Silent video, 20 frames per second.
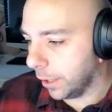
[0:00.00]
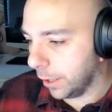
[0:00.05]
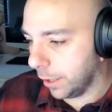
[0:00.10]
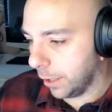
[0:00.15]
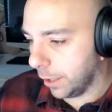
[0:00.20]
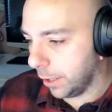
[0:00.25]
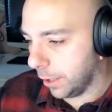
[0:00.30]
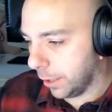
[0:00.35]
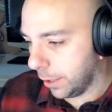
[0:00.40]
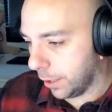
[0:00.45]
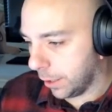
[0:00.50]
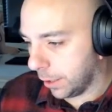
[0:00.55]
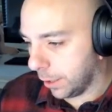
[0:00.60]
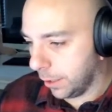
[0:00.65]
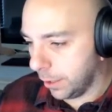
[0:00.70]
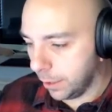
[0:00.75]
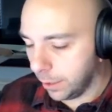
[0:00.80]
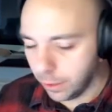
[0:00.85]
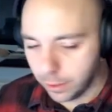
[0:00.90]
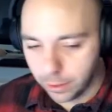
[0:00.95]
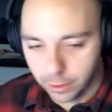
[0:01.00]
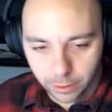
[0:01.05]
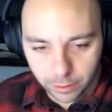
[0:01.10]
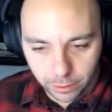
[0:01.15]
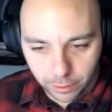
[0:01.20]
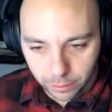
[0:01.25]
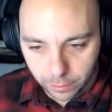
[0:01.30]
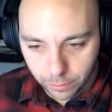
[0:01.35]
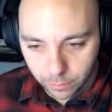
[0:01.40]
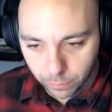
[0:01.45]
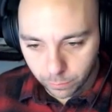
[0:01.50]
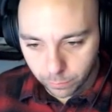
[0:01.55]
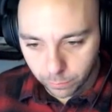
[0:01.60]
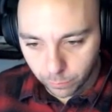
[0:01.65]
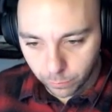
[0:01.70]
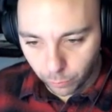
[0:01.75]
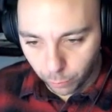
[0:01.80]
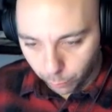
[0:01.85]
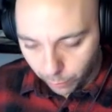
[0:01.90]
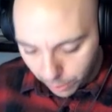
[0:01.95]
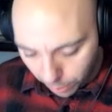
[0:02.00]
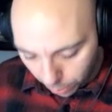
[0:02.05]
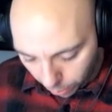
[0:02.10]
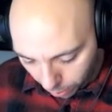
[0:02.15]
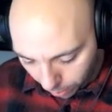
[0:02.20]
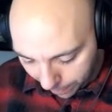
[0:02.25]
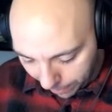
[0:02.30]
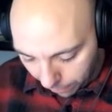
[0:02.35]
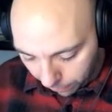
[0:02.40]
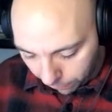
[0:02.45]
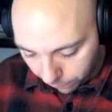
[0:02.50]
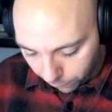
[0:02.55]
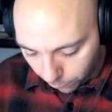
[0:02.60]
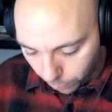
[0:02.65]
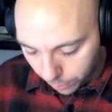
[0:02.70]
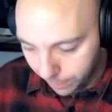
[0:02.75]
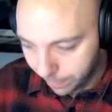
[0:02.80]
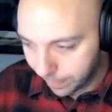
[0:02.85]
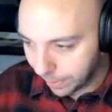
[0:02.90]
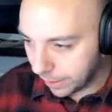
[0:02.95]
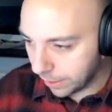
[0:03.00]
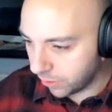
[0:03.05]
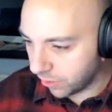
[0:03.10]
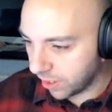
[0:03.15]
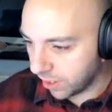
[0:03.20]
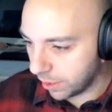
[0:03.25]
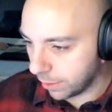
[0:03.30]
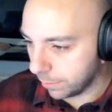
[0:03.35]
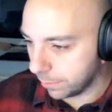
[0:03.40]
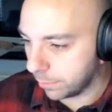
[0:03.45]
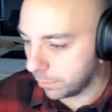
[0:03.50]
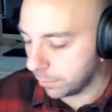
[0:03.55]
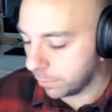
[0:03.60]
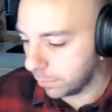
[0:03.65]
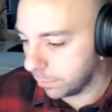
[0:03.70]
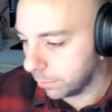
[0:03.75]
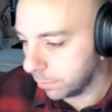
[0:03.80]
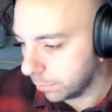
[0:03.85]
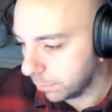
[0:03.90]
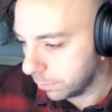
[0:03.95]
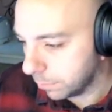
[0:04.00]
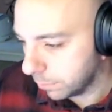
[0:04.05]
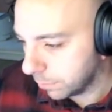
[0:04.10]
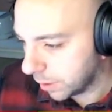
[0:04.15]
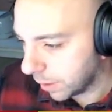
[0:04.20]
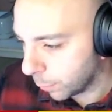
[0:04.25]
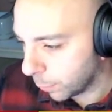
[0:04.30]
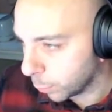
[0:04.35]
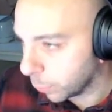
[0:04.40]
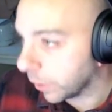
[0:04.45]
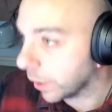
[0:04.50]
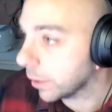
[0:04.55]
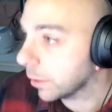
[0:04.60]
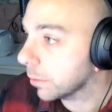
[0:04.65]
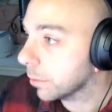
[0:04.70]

Uh-huh. So we are about forty minutes in. Give or take.